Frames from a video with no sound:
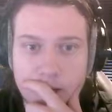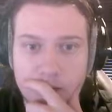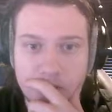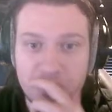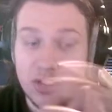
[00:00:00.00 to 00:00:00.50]

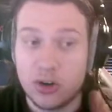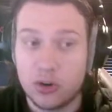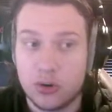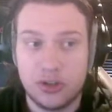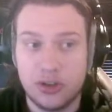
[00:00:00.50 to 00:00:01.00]
So the
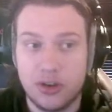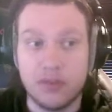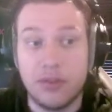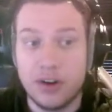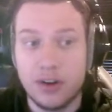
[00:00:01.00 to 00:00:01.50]
cost is
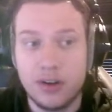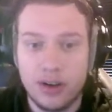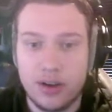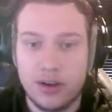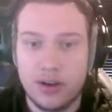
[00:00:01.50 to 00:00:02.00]
infinite,
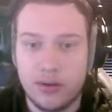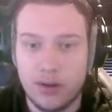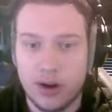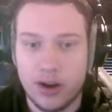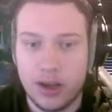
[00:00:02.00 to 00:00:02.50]

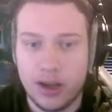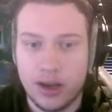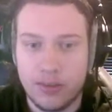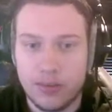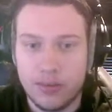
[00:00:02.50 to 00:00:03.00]
right? Yeah.
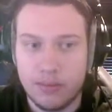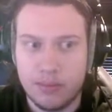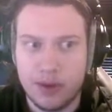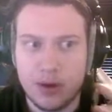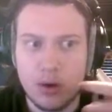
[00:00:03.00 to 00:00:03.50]

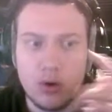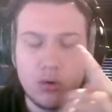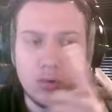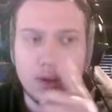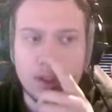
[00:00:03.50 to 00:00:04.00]
Oh
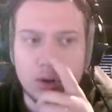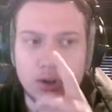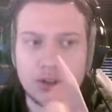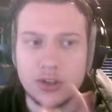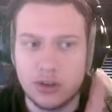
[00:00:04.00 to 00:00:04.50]
wait, the
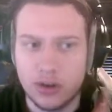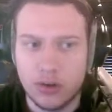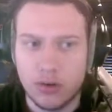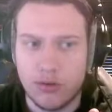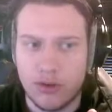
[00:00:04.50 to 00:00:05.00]
cost is
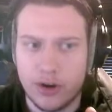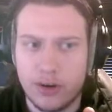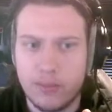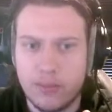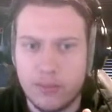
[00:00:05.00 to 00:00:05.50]
0, right?
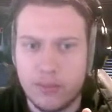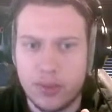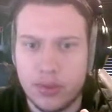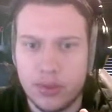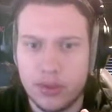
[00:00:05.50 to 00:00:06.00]

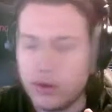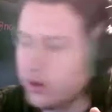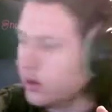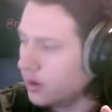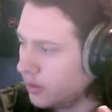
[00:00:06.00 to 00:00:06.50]

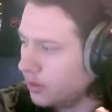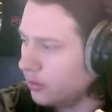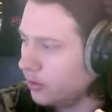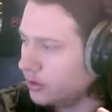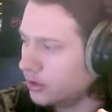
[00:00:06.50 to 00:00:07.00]
By
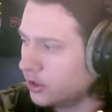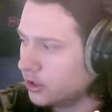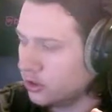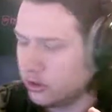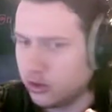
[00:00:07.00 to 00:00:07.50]
default, it's
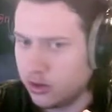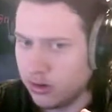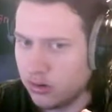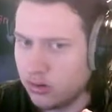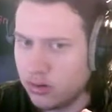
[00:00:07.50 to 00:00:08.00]
initialized to
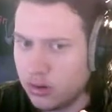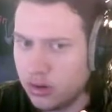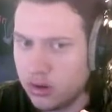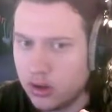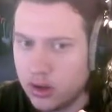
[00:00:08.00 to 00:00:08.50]
0.
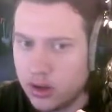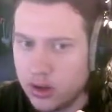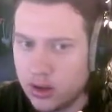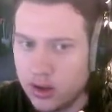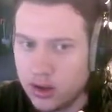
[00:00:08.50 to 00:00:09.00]

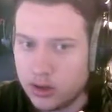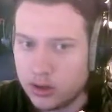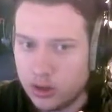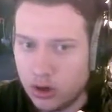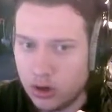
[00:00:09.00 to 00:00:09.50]

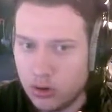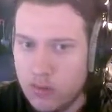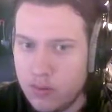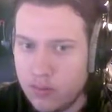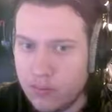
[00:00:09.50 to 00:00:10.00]
So
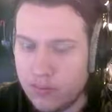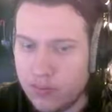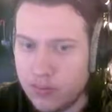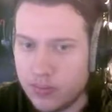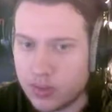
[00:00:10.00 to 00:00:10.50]

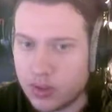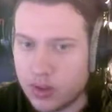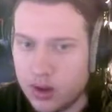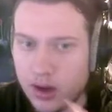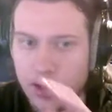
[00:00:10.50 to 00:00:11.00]

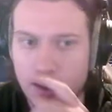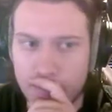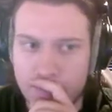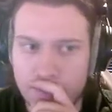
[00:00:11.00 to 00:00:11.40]
the